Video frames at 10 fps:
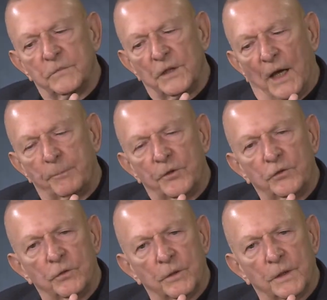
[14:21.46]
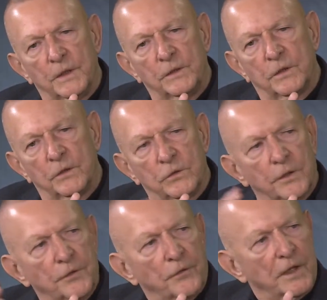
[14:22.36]
the opportunity to do a
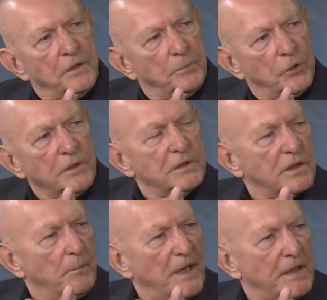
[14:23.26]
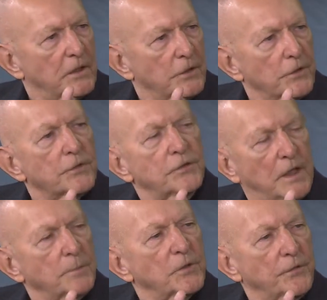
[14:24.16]
direct abort, come back into Earth's
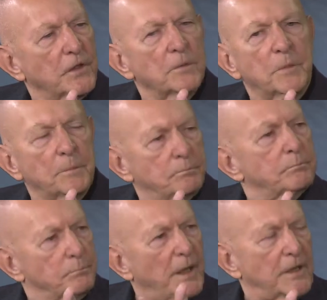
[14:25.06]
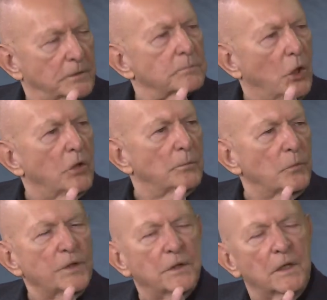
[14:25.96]
atmosphere, and be back home
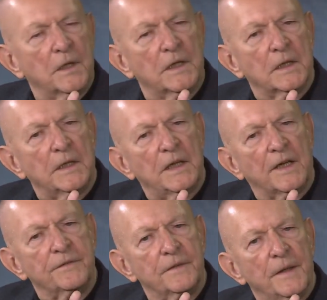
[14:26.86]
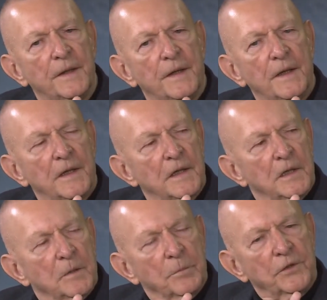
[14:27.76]
within a day and a half.
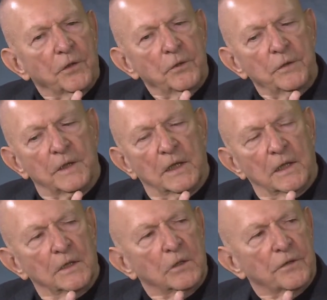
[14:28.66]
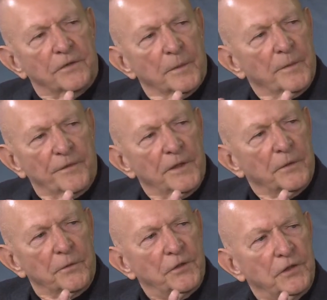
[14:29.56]
But to do that, I'd go from a very
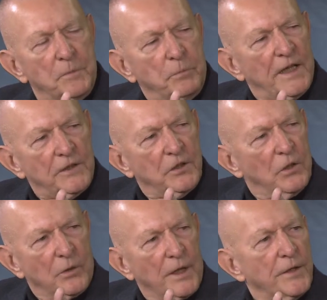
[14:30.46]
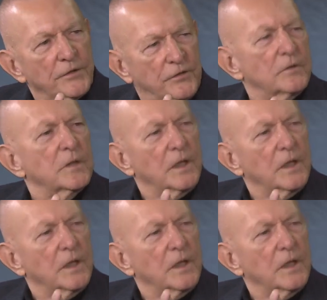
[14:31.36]
risky plateau where I was